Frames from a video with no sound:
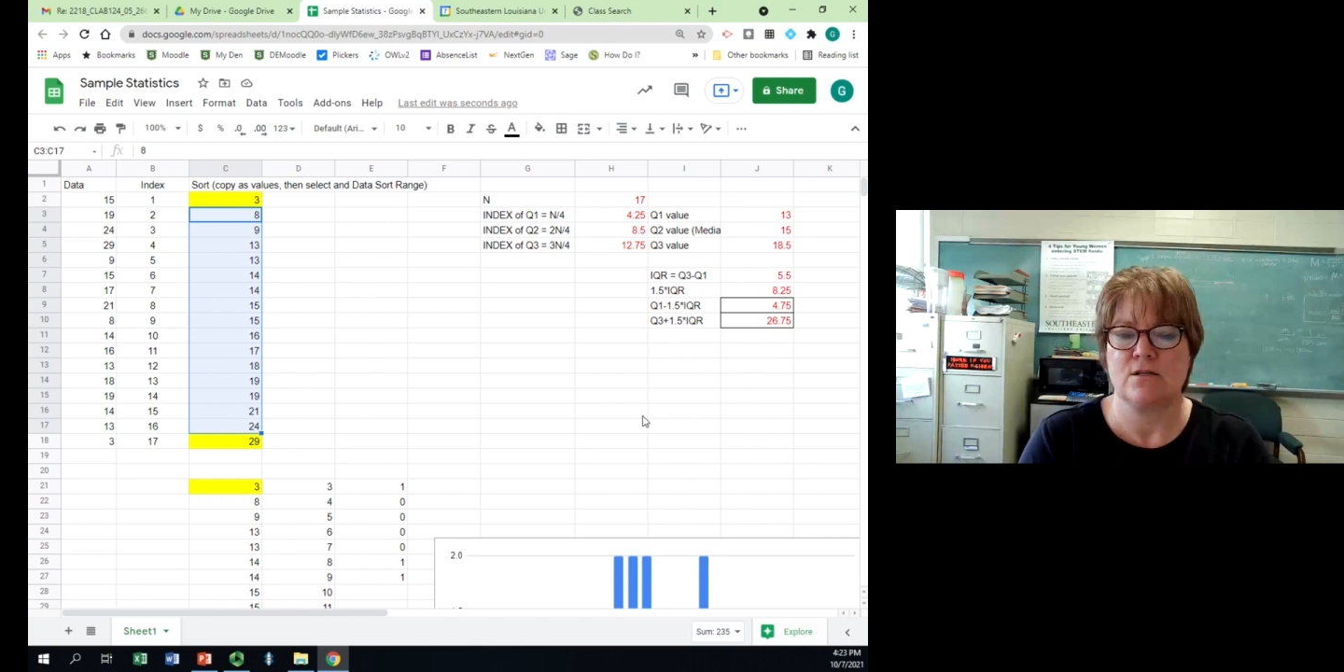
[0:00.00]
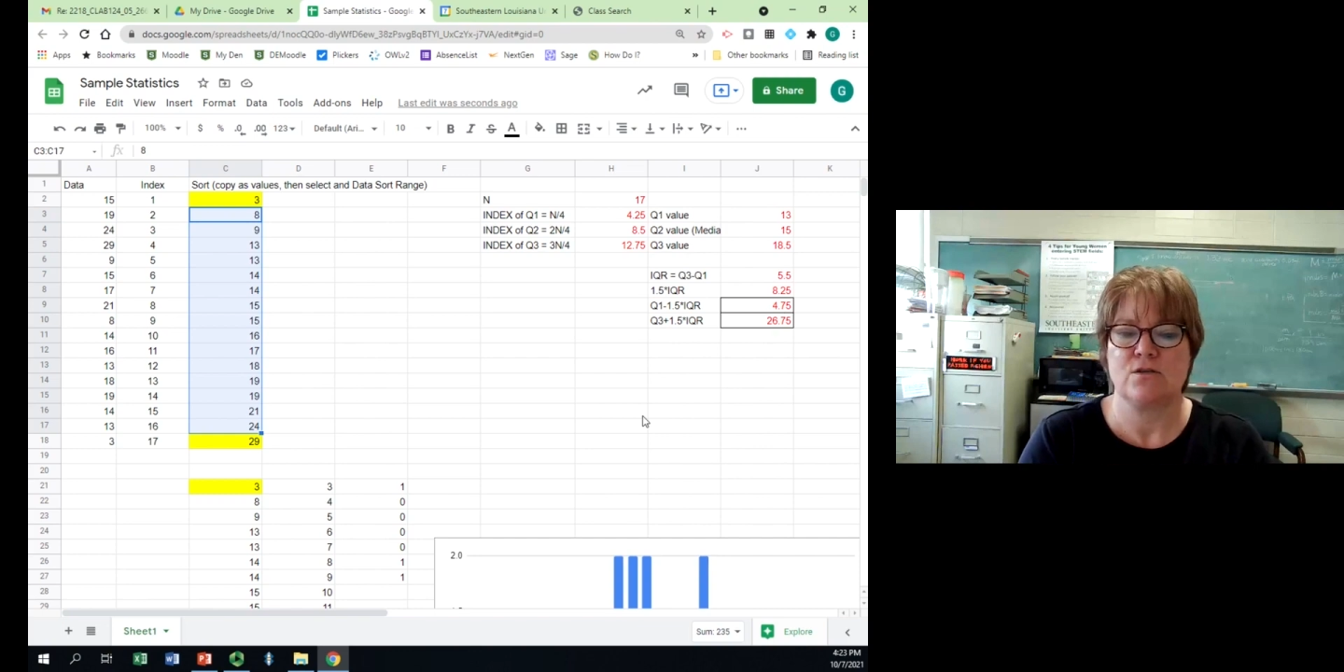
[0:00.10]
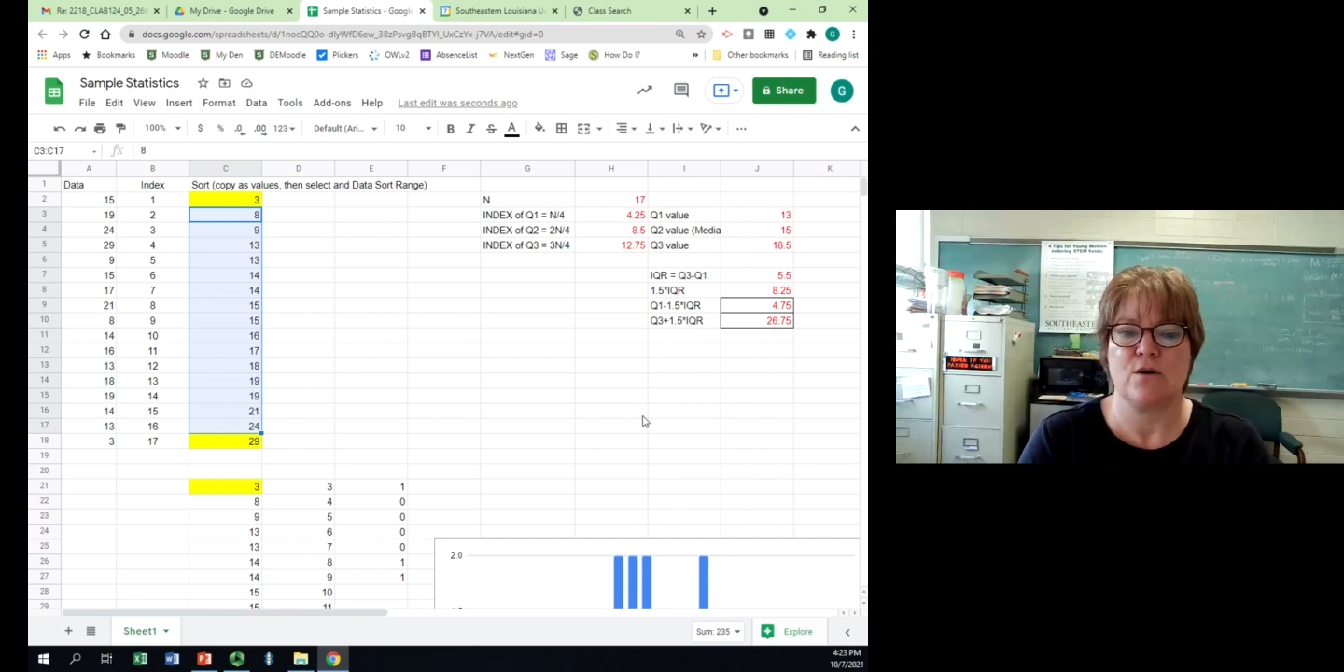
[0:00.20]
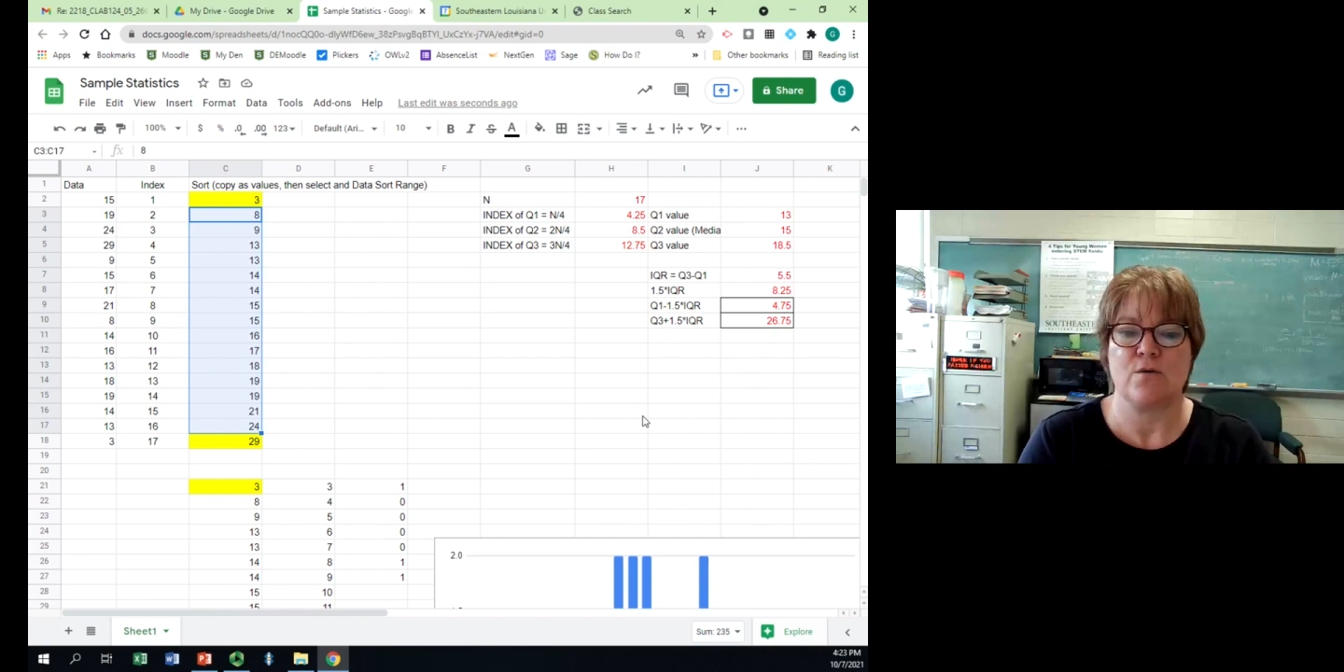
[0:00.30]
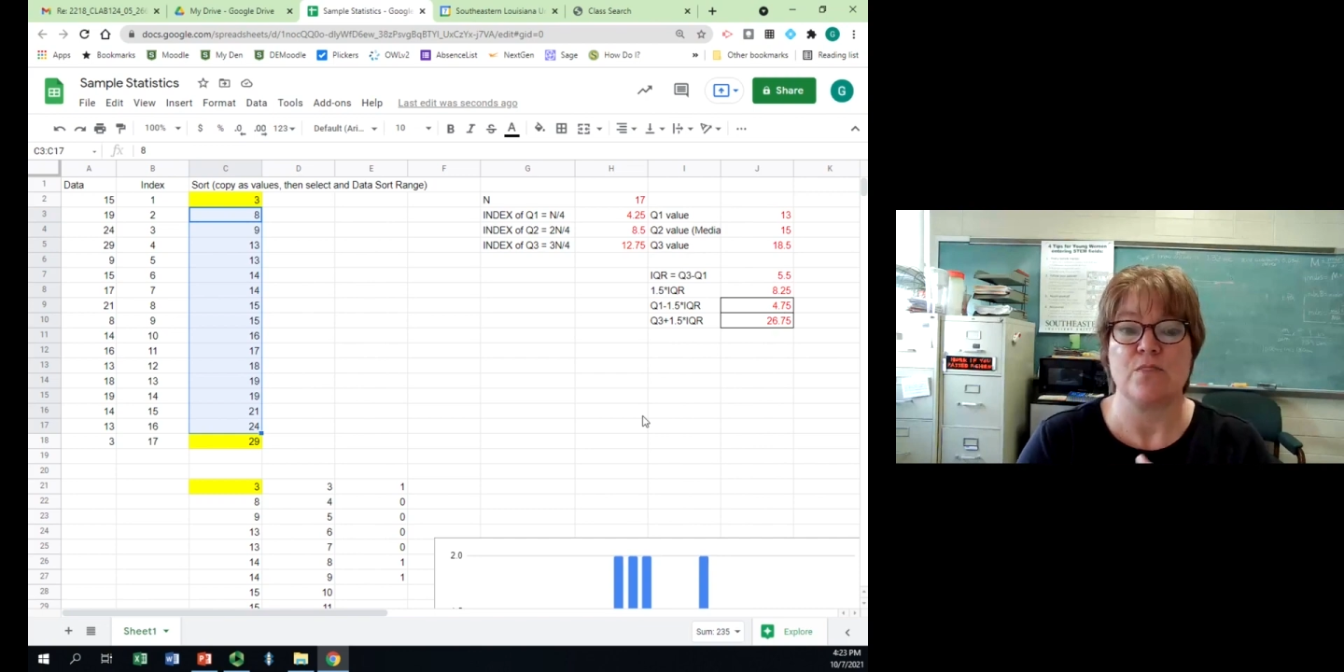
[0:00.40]

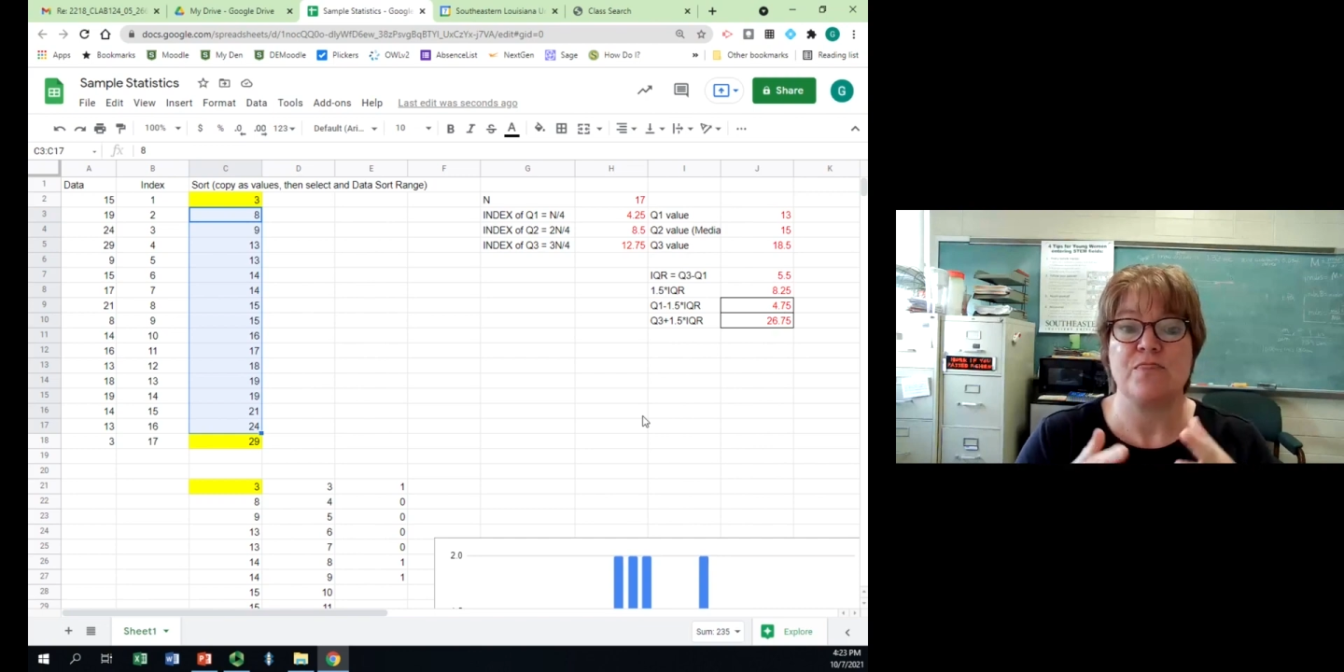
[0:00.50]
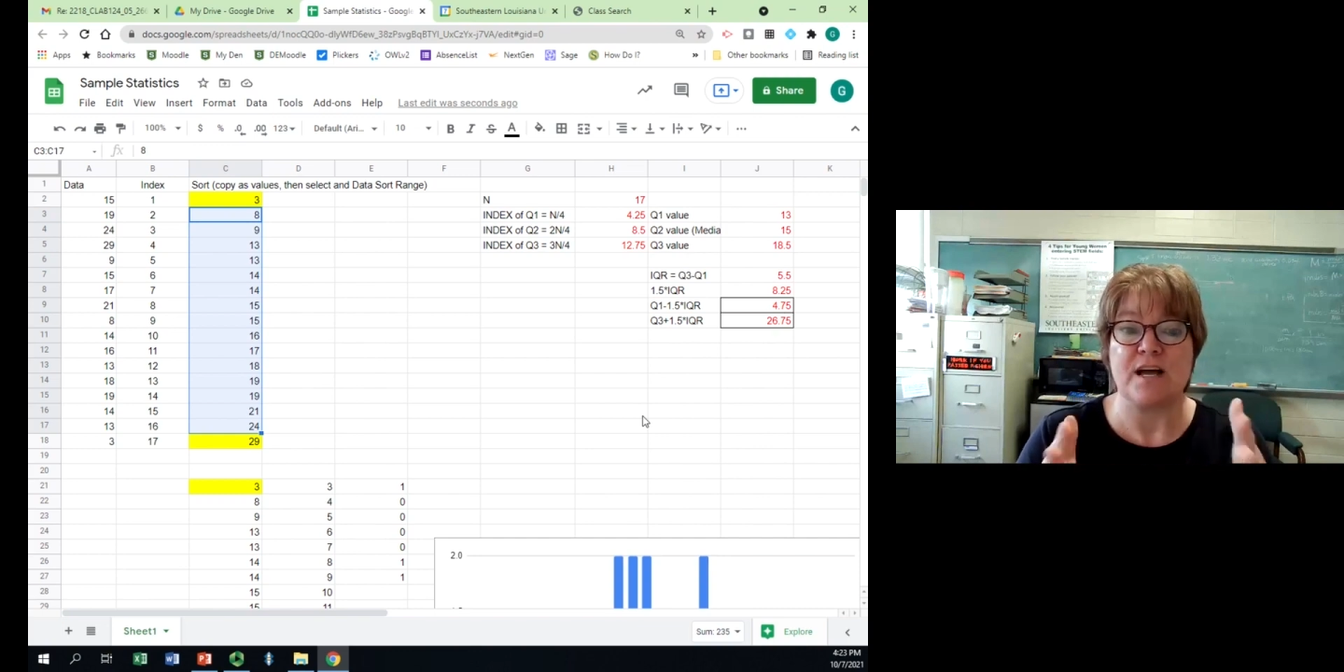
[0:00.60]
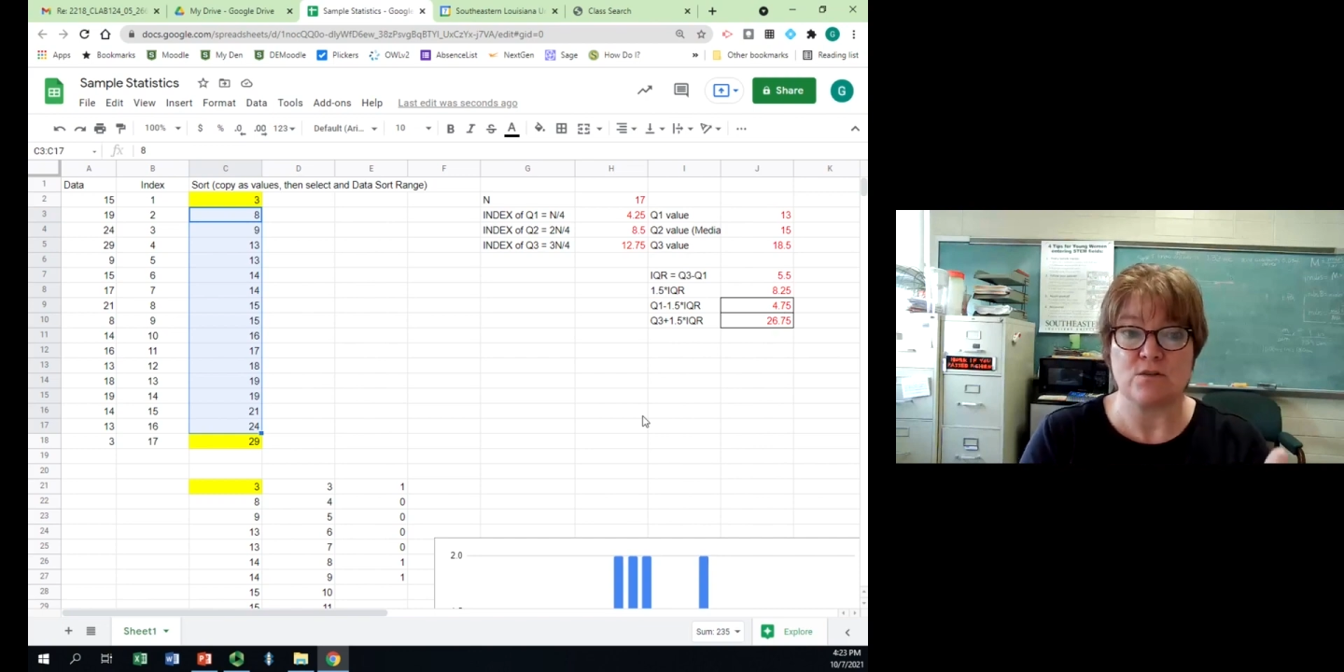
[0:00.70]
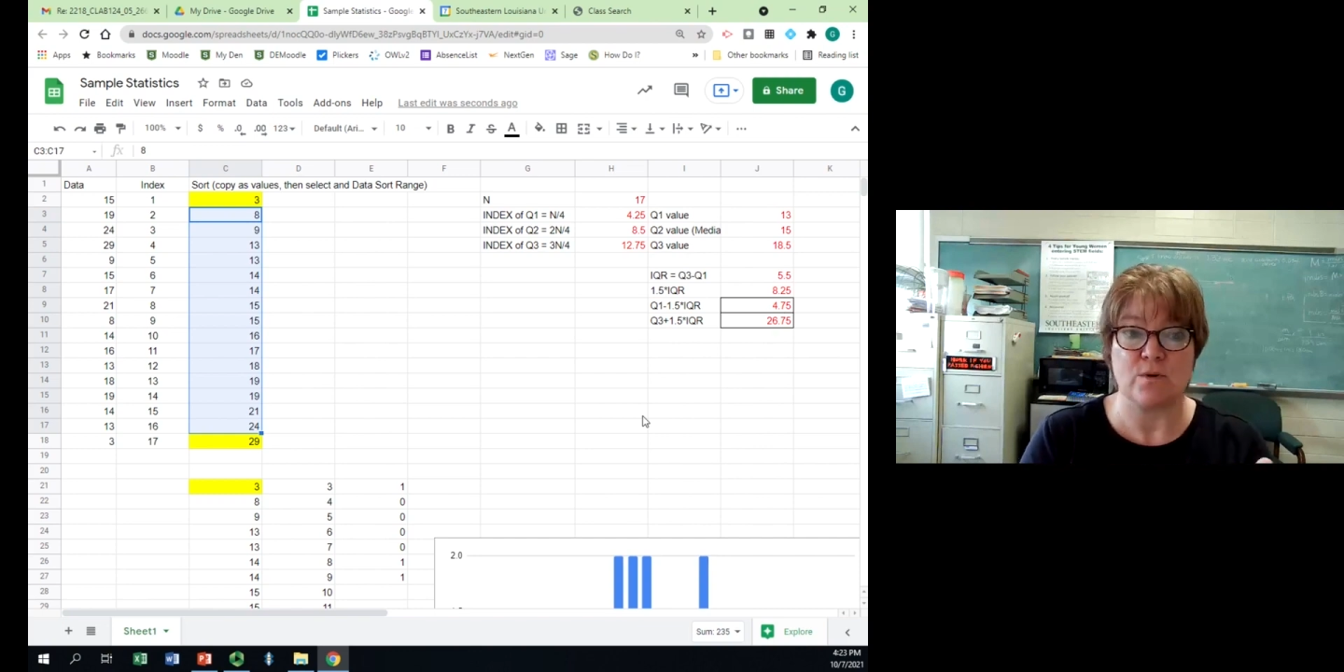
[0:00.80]
So that's